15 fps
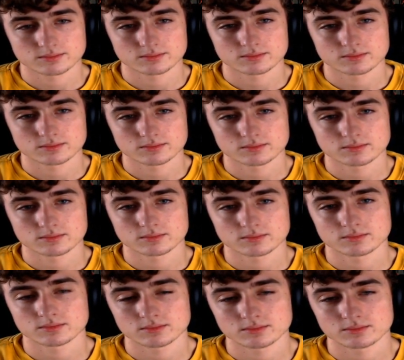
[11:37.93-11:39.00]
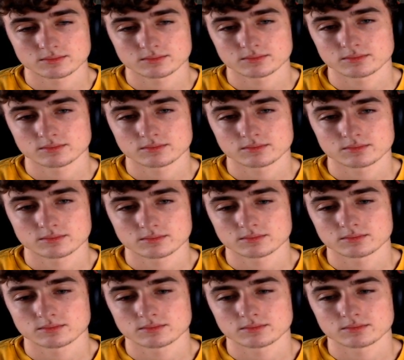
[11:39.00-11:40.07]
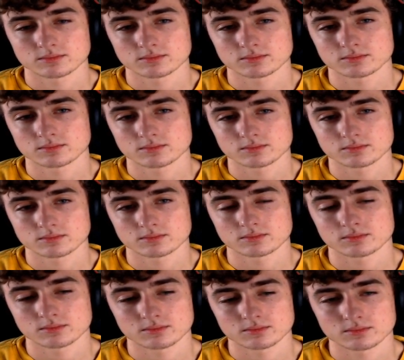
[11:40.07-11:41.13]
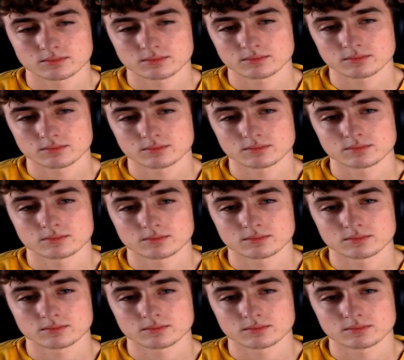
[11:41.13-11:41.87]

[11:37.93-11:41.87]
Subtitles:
(not speaking)